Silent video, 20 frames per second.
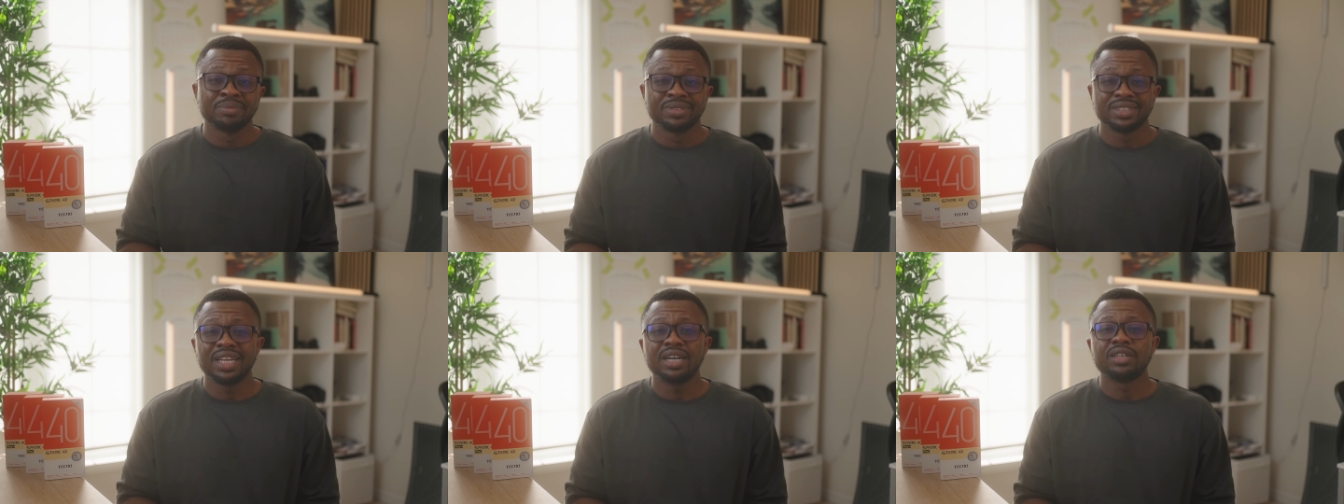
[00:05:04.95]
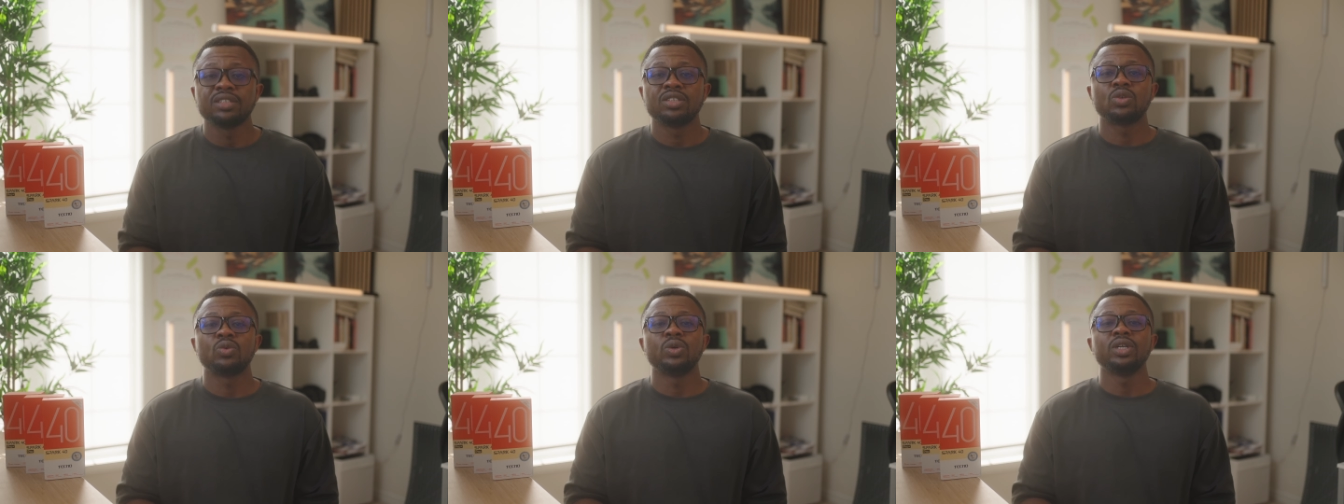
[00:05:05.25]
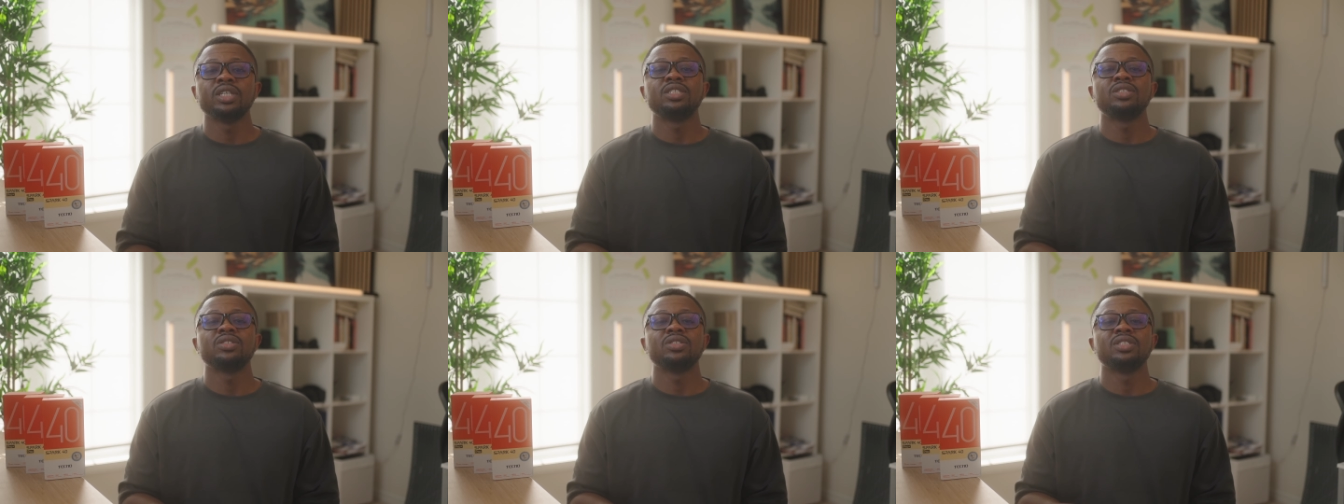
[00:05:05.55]
Now the
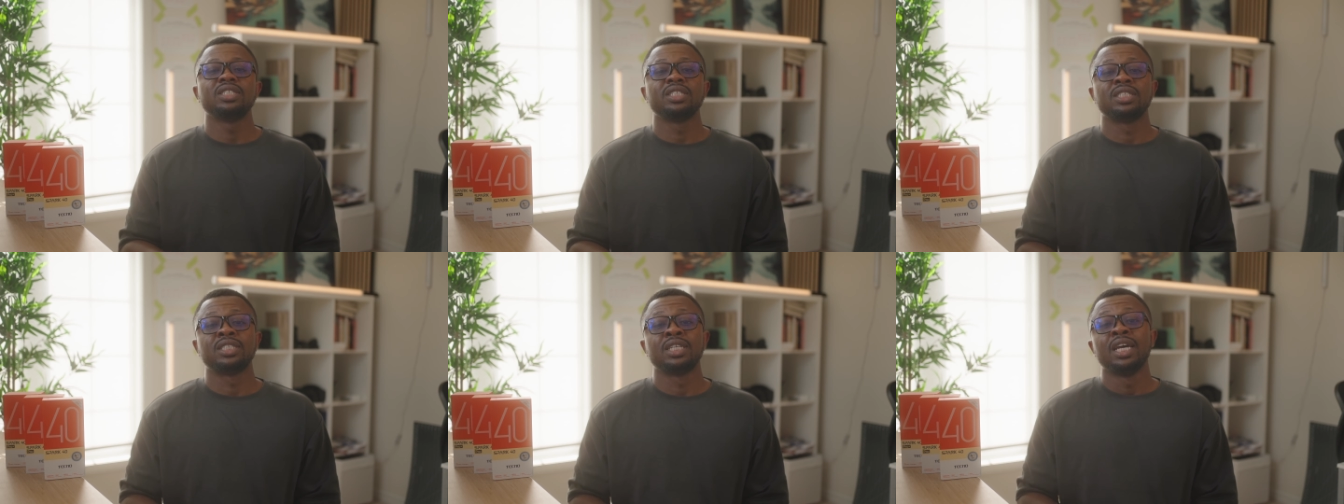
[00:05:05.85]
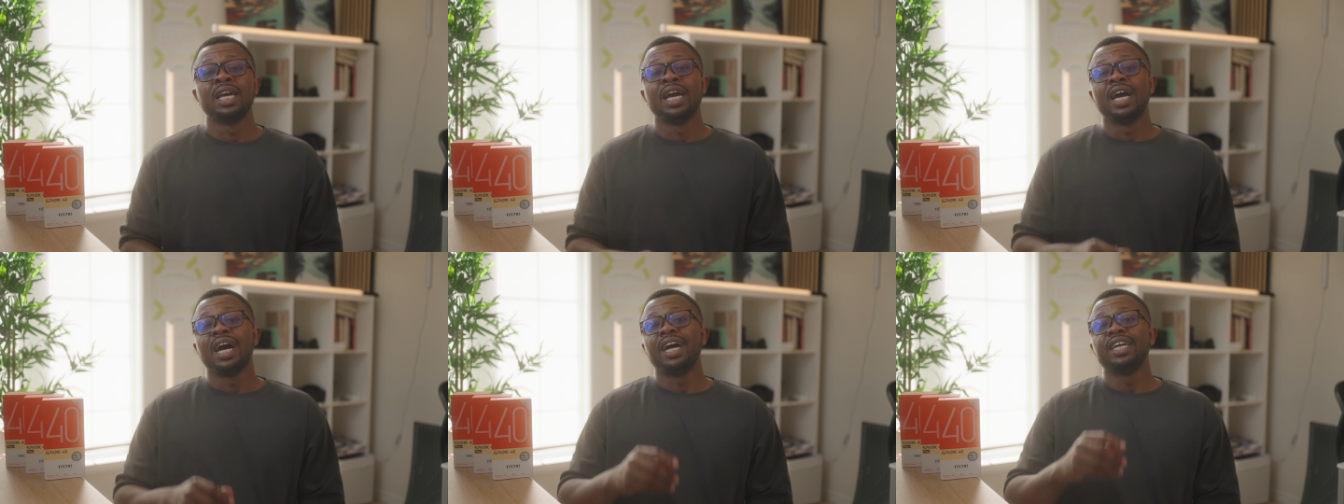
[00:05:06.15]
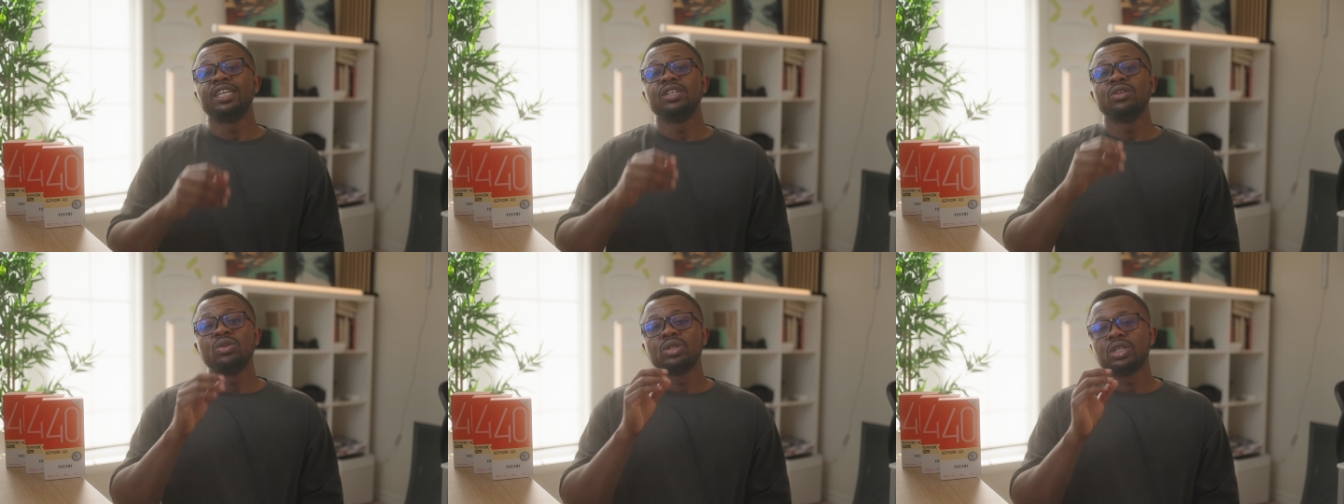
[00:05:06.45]
question is, are
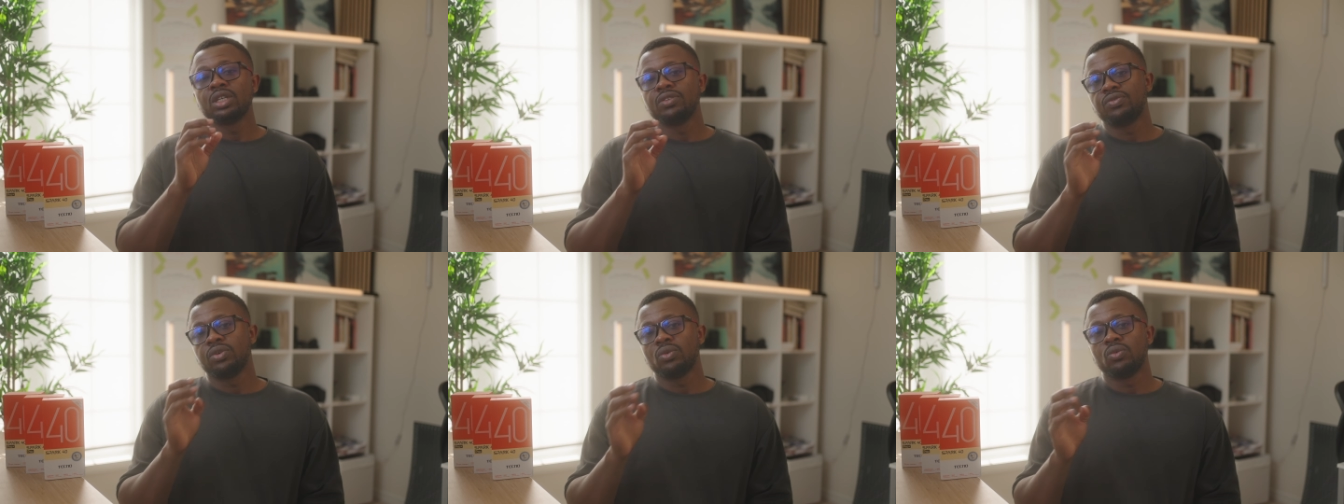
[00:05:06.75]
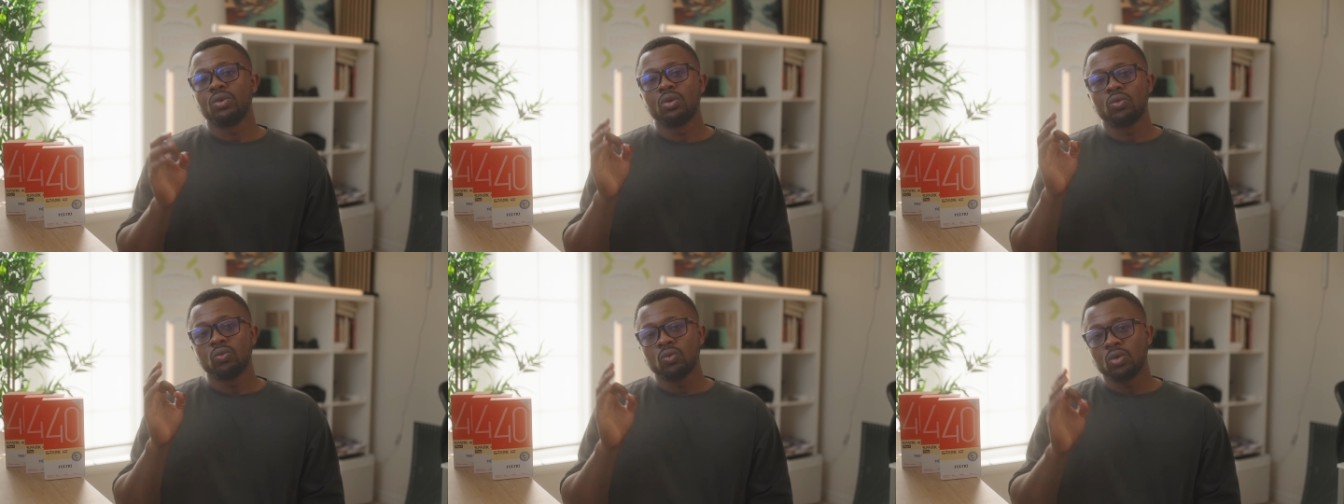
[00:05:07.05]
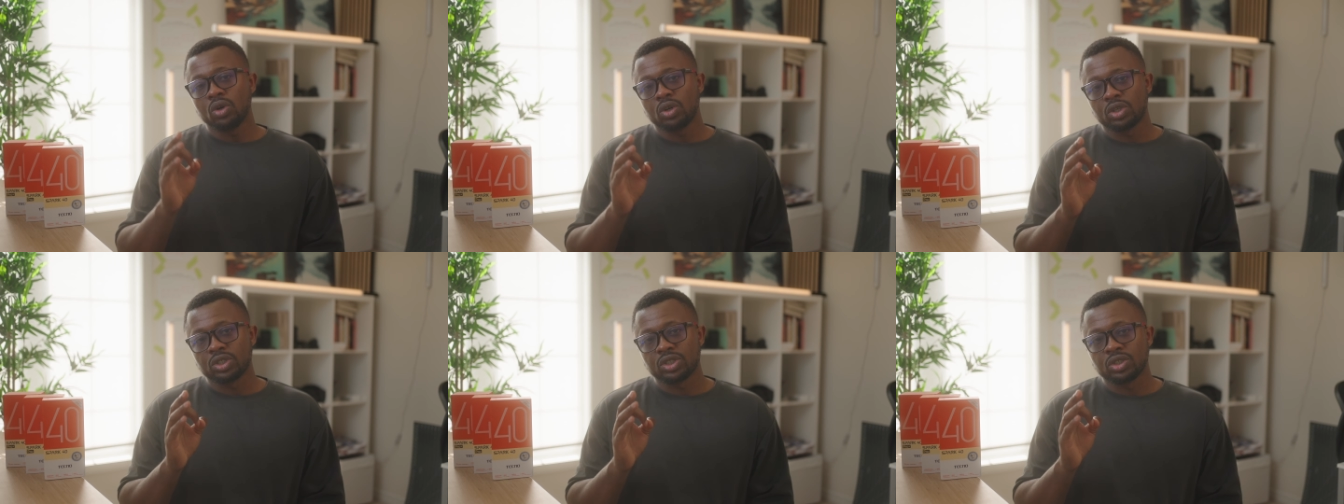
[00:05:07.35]
you looking for what
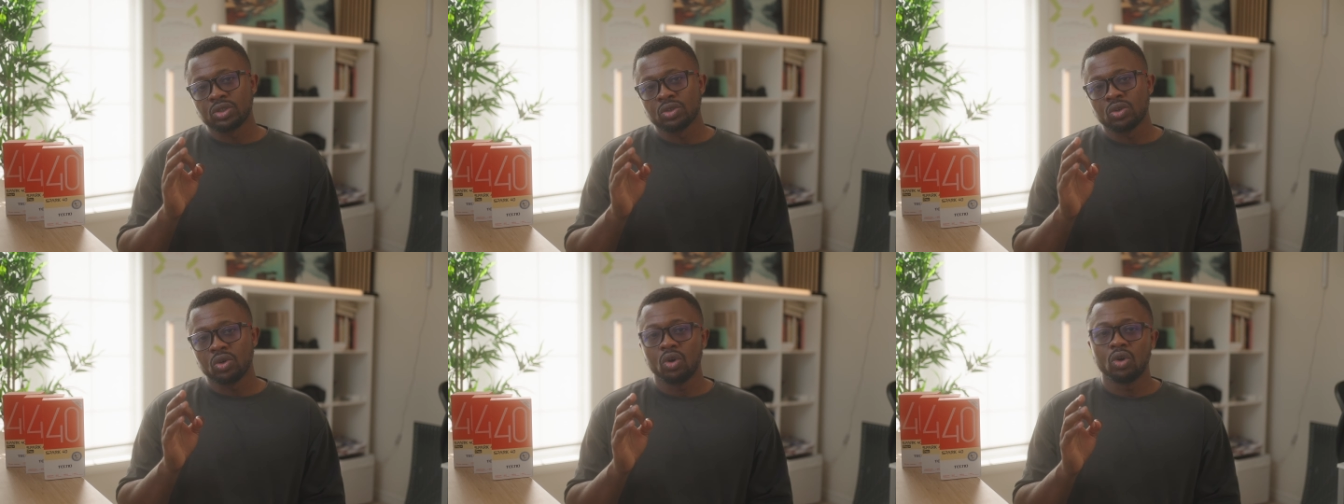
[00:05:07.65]
works,